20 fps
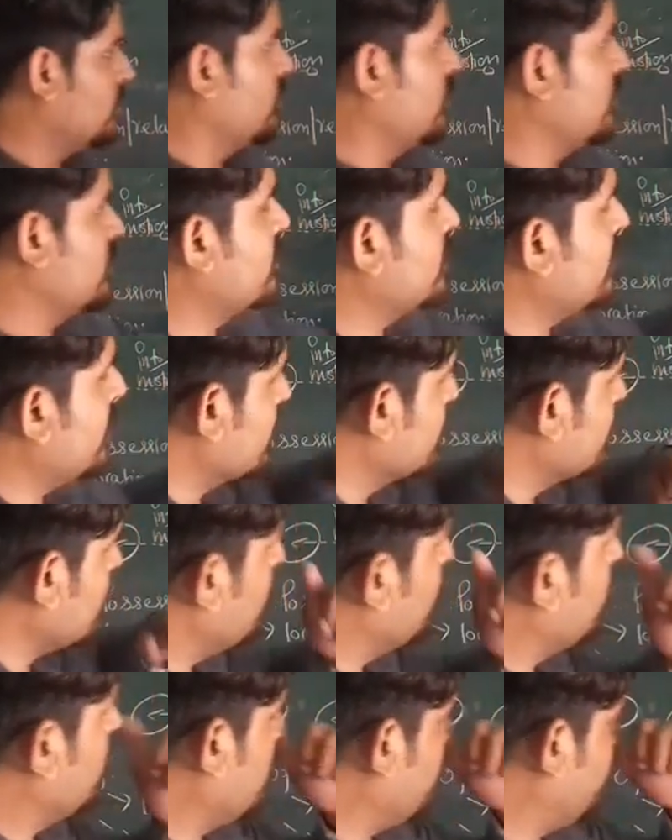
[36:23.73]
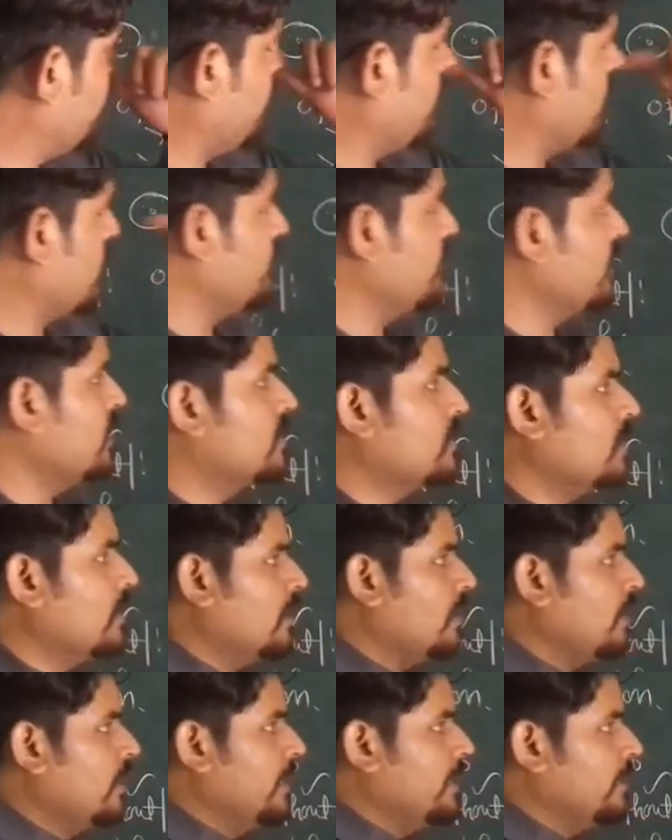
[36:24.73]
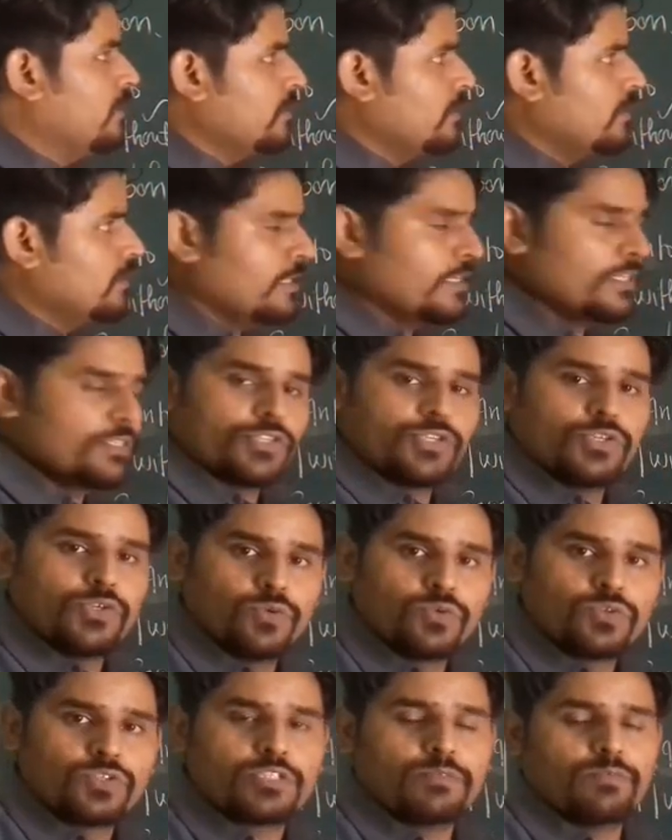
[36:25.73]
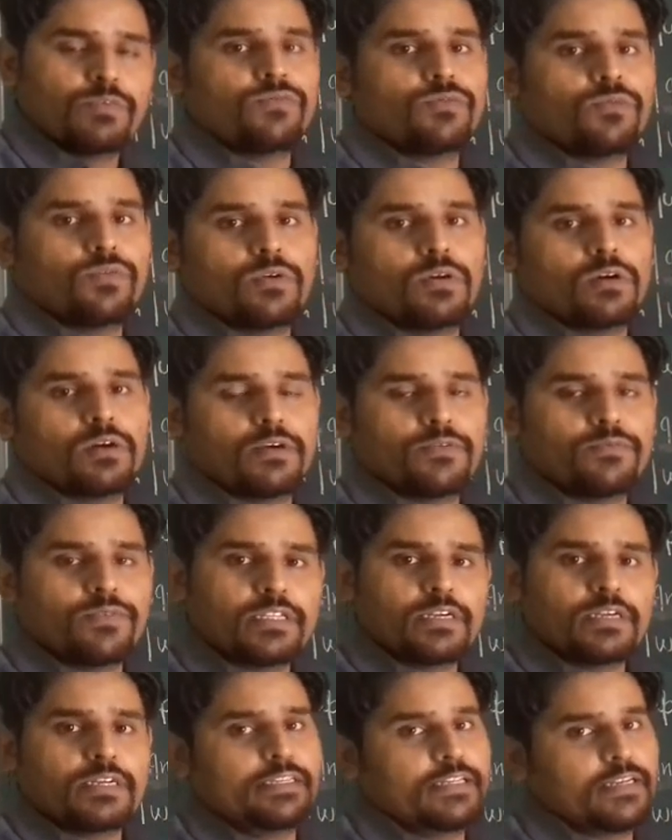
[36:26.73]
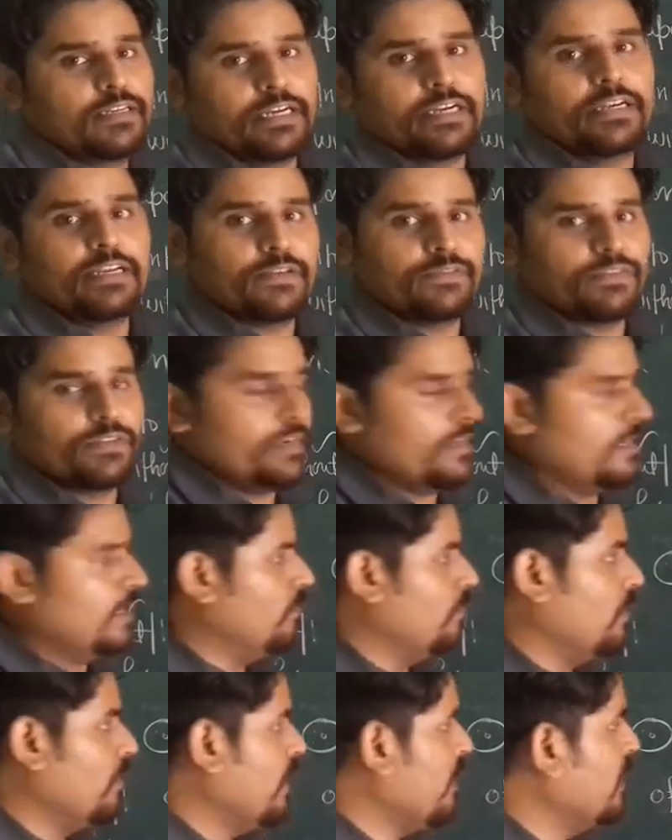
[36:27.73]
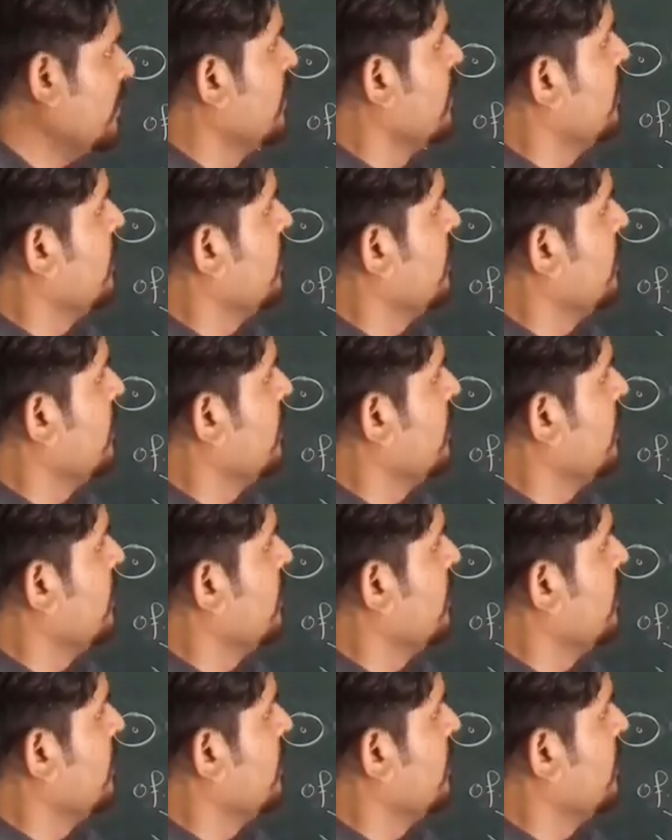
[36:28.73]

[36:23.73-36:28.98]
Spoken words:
So this is an example of among, means it is used before with an indefinite number, right?